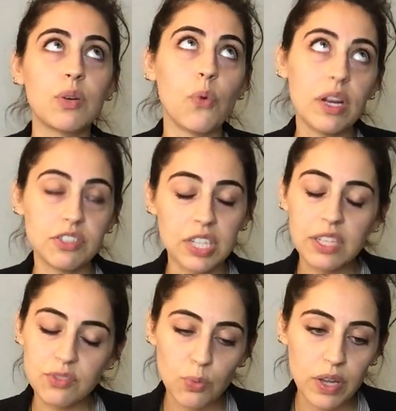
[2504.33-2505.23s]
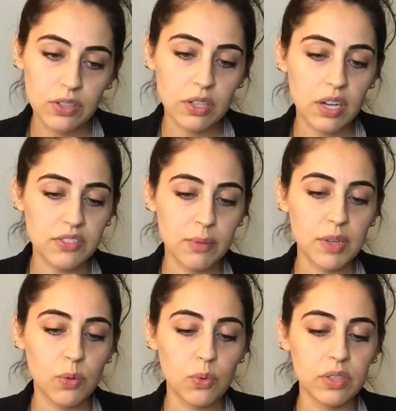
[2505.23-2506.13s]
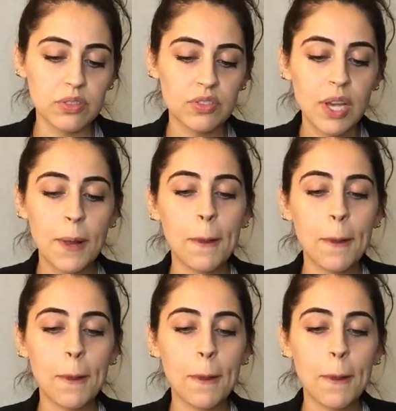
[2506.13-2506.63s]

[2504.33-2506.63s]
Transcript: question as to whether or not something was